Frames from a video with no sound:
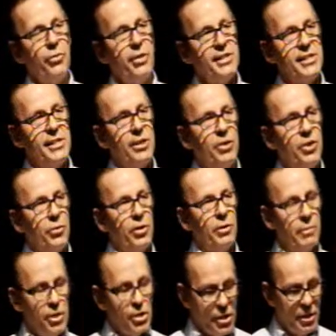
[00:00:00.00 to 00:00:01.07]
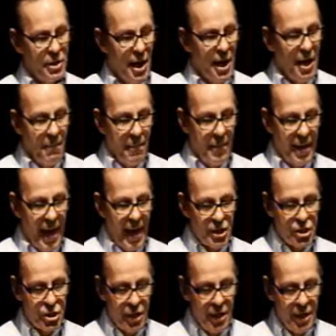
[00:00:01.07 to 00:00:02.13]
decrease in N2O emission may
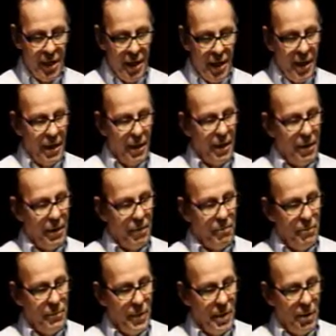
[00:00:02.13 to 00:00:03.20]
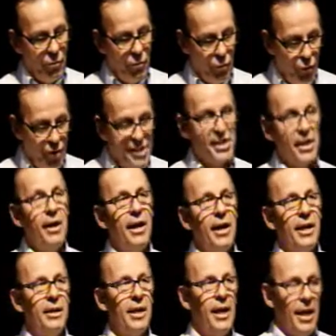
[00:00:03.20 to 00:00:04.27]
actually
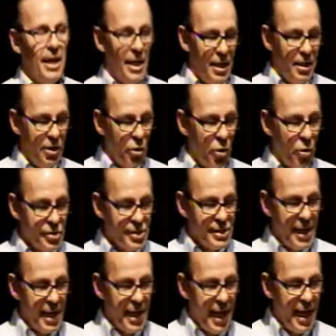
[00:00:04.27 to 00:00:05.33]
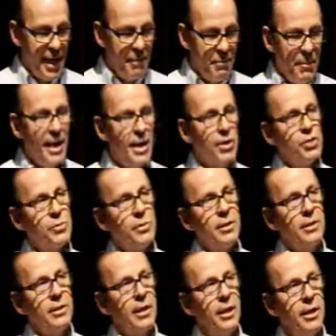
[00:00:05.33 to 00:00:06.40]
reside in those N
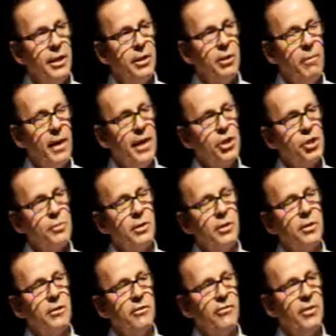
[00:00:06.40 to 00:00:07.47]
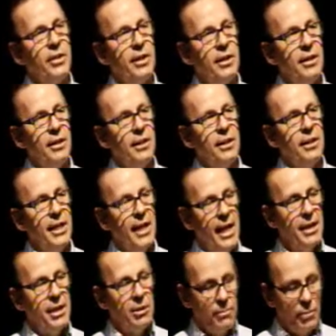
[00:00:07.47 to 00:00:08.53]
management, the management of the
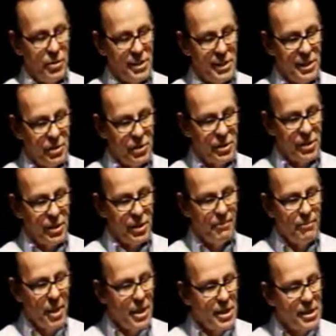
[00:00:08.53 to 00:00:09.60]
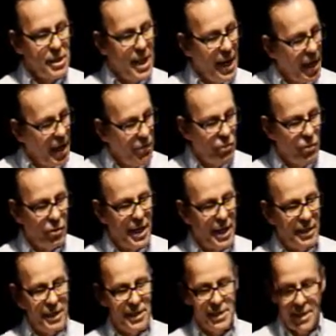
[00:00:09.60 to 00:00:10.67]
N inputs in the soil. So I throw
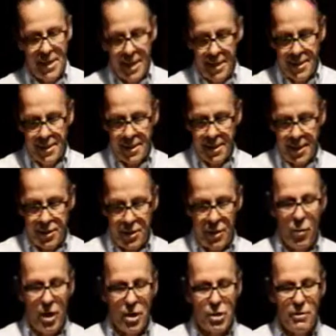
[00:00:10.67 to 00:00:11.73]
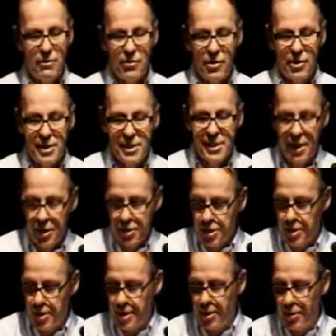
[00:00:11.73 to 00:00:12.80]
that as a question for
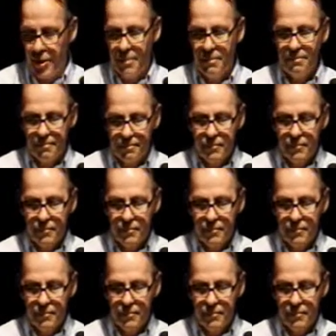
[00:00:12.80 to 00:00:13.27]
discussion anyway.